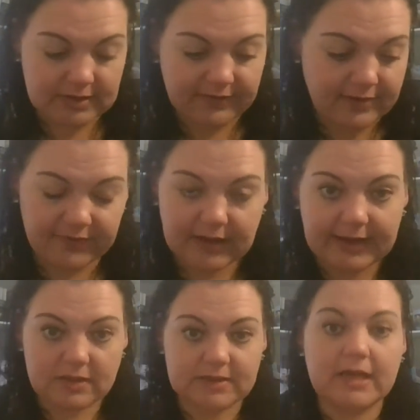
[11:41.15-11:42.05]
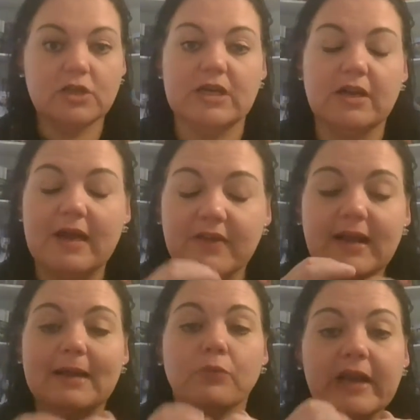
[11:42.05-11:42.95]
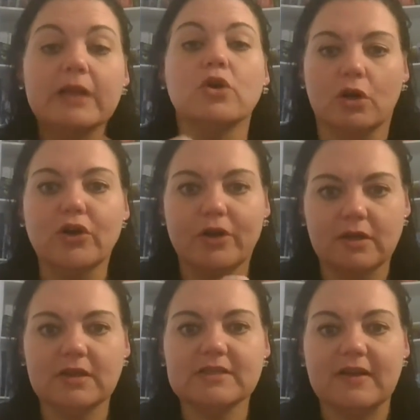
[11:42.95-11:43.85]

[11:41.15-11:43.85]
I feel like this energy. I feel like I'm really not alone in this.